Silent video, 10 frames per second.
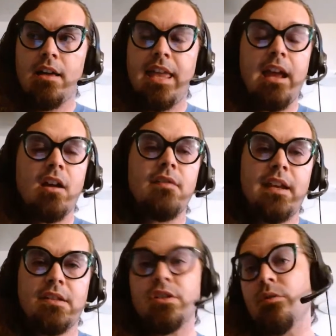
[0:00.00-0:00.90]
care
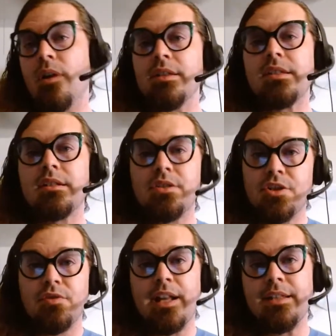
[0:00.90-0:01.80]
that is nuanced to
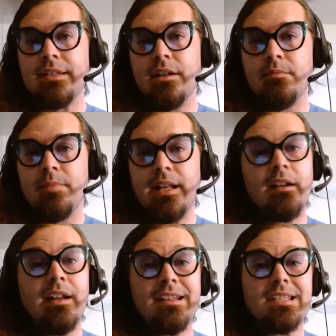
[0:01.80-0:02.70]
trans and
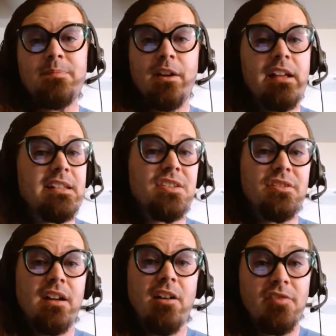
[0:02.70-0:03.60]
non-binary experience
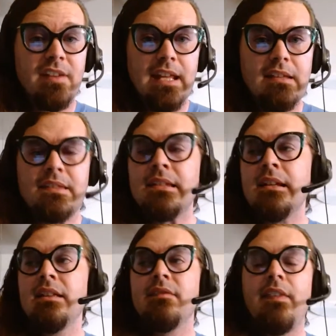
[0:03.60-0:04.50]
or health needs,
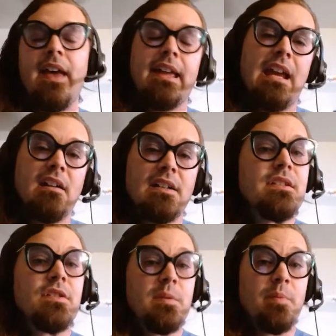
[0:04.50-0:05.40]
then that care
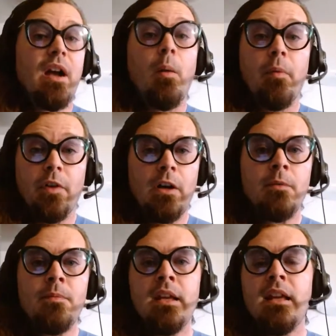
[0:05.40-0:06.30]
isn't super helpful.